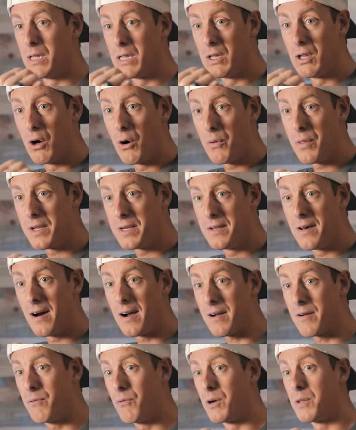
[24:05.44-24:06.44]
below the
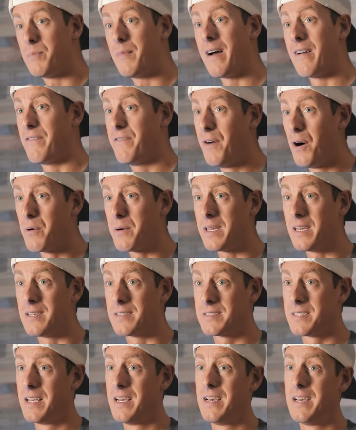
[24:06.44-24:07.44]
duck with my
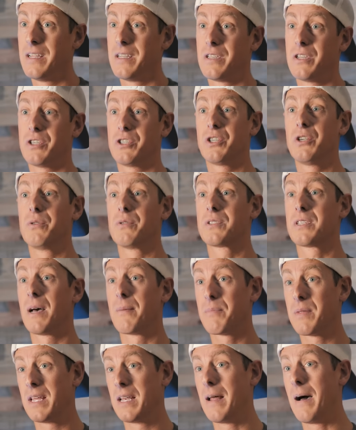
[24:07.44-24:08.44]
focus to shoot
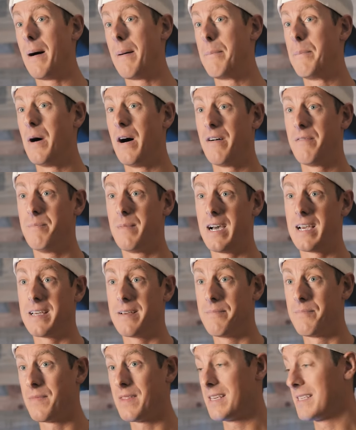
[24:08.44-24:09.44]
something above
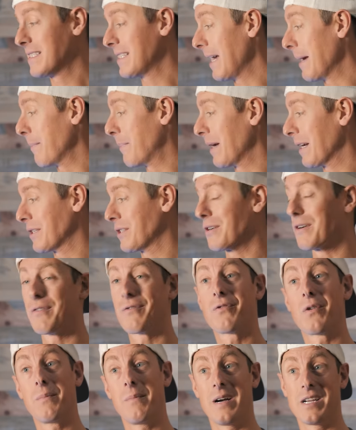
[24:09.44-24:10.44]
my sight picture
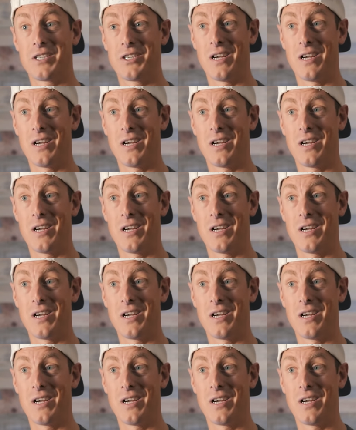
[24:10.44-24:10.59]
from my